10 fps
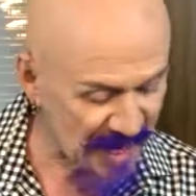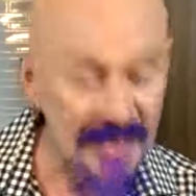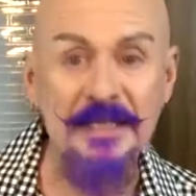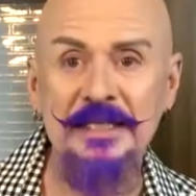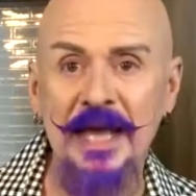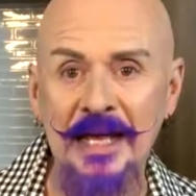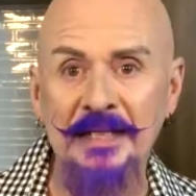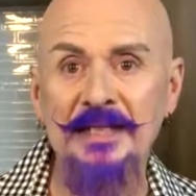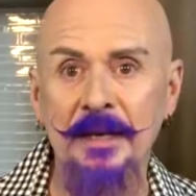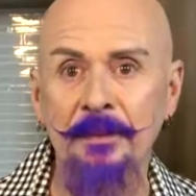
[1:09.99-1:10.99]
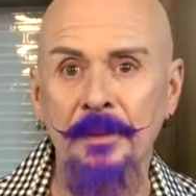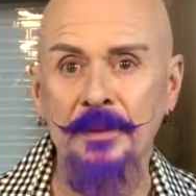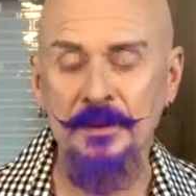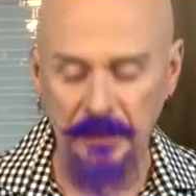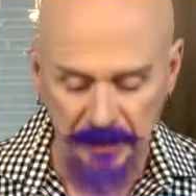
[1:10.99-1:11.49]
It's that simple.
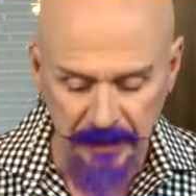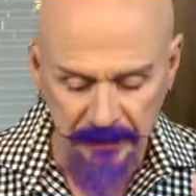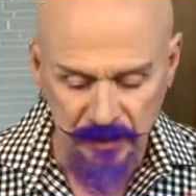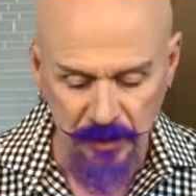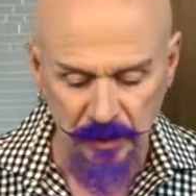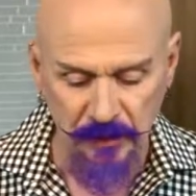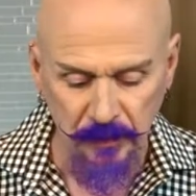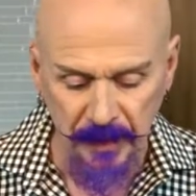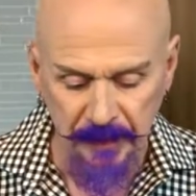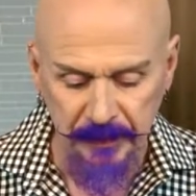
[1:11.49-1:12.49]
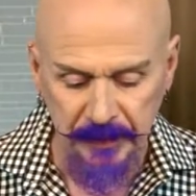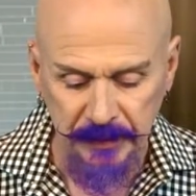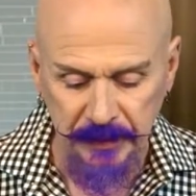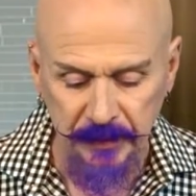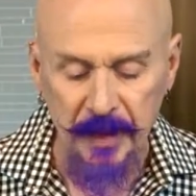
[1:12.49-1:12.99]
So let me show you what I'm going to do.